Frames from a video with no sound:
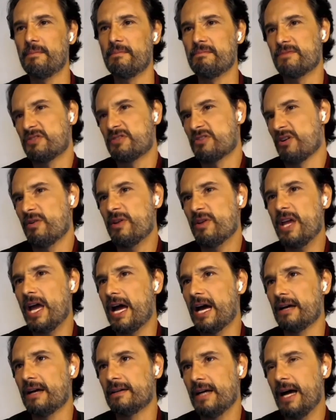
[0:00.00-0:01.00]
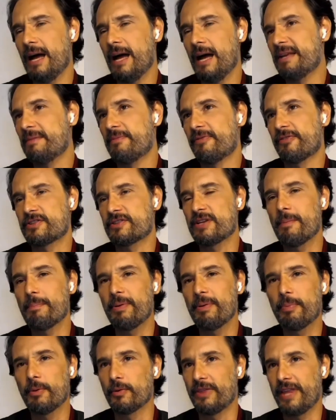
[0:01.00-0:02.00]
So yeah, I mean, for some
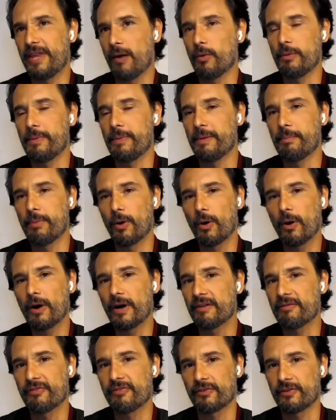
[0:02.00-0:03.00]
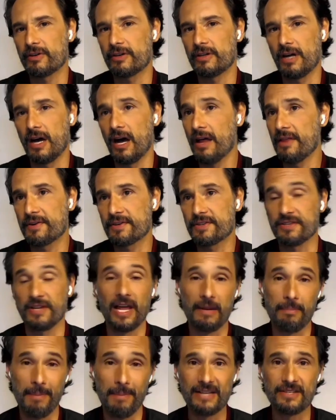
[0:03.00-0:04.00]
people that would be boring. For others like
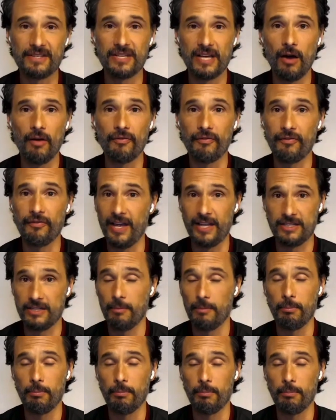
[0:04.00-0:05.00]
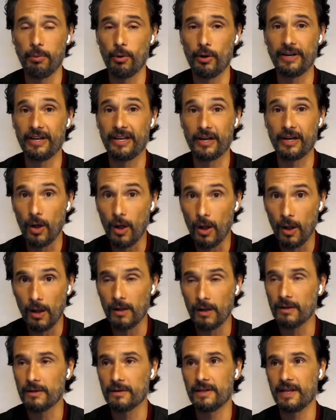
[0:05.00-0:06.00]
myself, that's not boring at
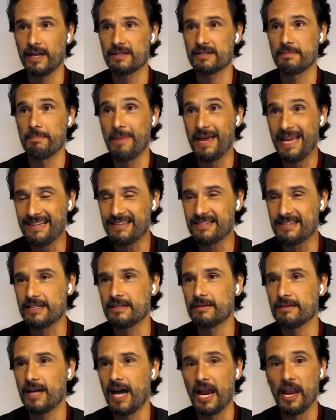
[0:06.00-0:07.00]
all. That's amazing.